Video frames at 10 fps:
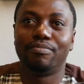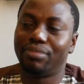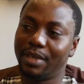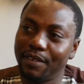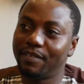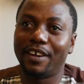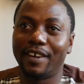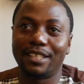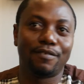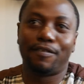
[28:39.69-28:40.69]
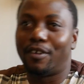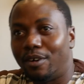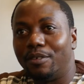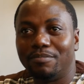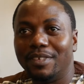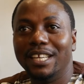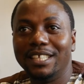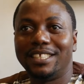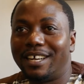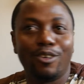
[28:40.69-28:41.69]
leave the rest for
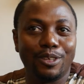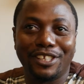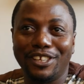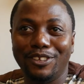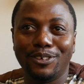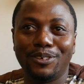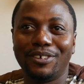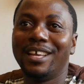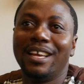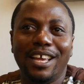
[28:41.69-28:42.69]
later, continue.